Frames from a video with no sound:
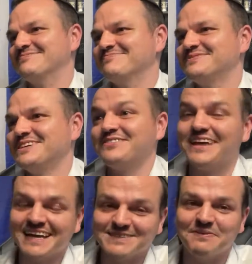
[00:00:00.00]
So
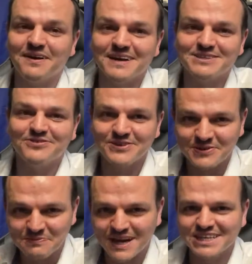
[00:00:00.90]
thanks, Boaz, for your
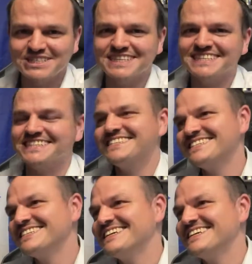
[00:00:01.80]
patience.